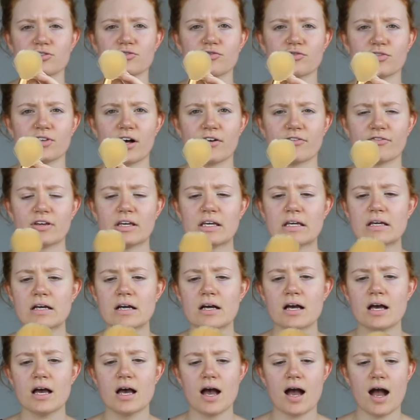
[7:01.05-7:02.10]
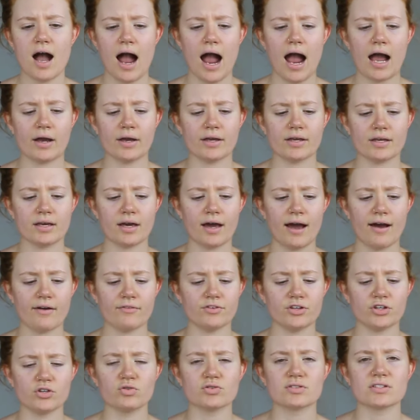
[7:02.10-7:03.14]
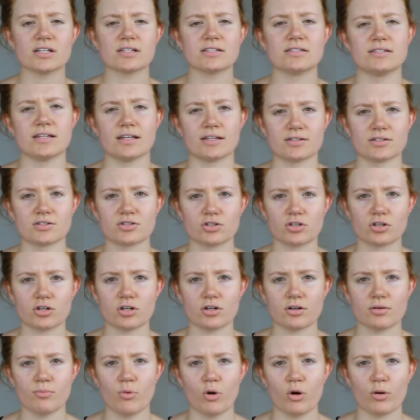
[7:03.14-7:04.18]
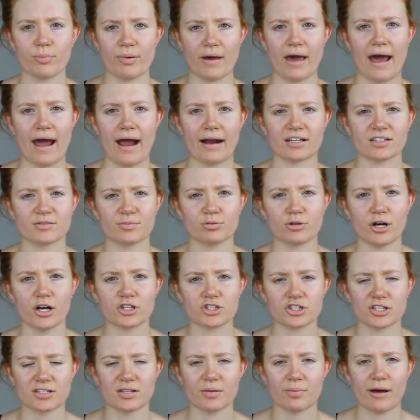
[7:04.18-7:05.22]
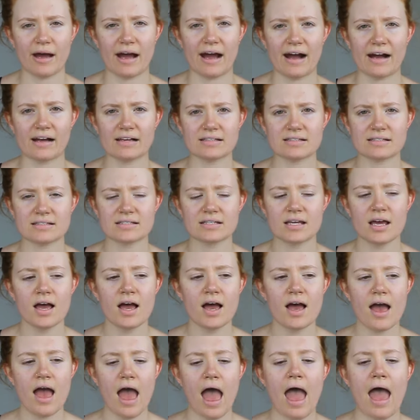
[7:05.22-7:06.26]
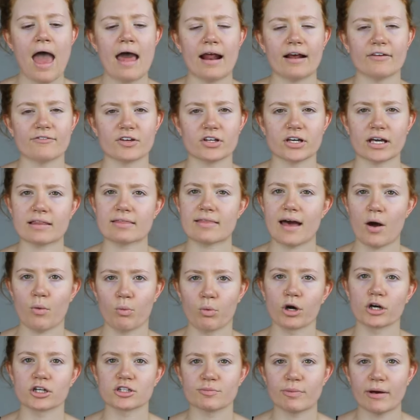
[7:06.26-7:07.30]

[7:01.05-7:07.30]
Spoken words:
fluffy. I have used a denser, more packed brush in the past and I felt like that worked